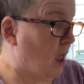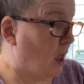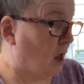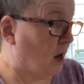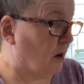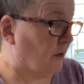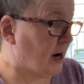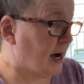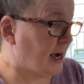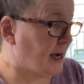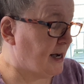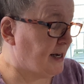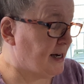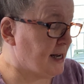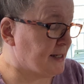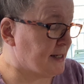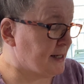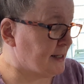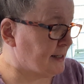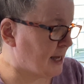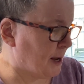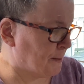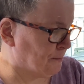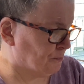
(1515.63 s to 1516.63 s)
All right, it
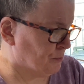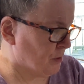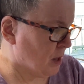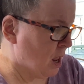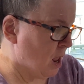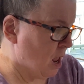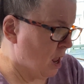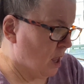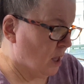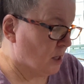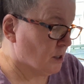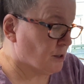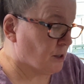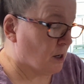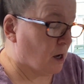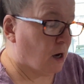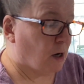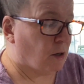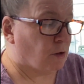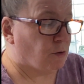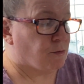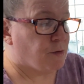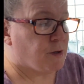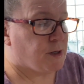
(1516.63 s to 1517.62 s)
doesn't say.
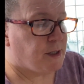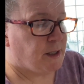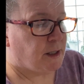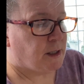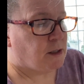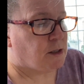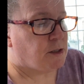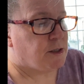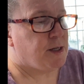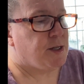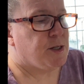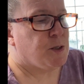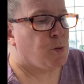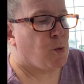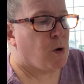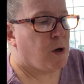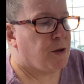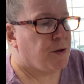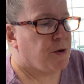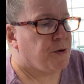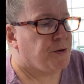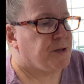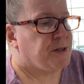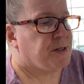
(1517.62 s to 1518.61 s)
So dill is one
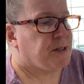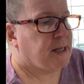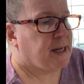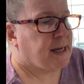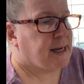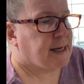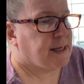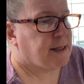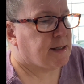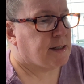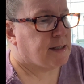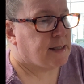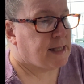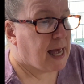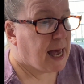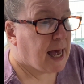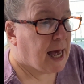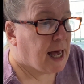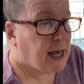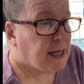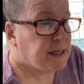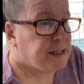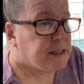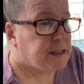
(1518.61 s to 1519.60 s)
of those things
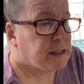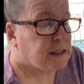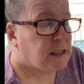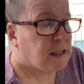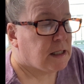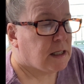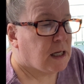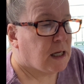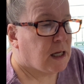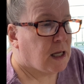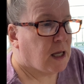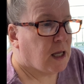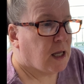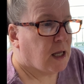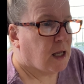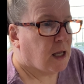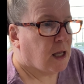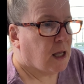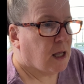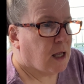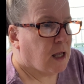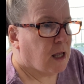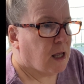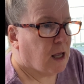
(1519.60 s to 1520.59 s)
that
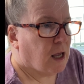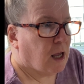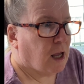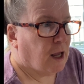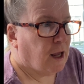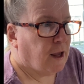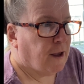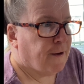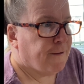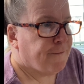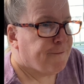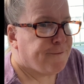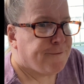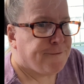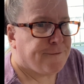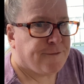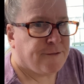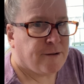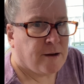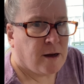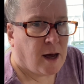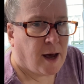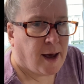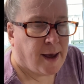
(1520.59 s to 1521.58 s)

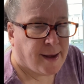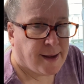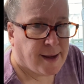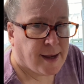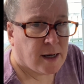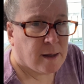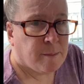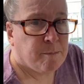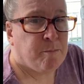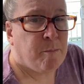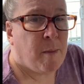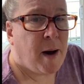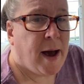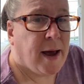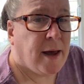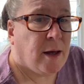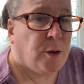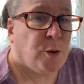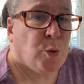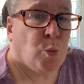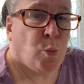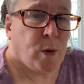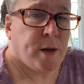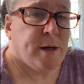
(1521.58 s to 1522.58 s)
if I get a
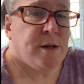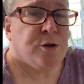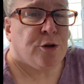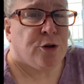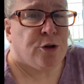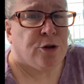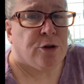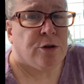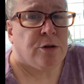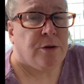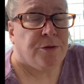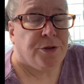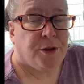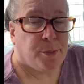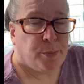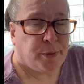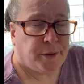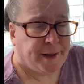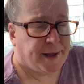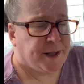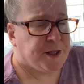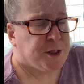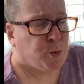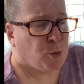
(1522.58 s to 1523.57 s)
mild winter, the
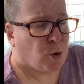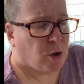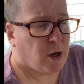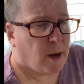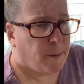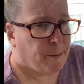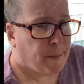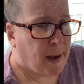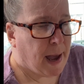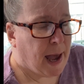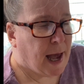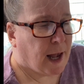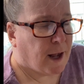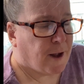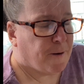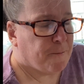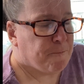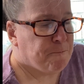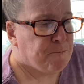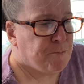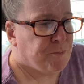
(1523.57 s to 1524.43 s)
plants will come back.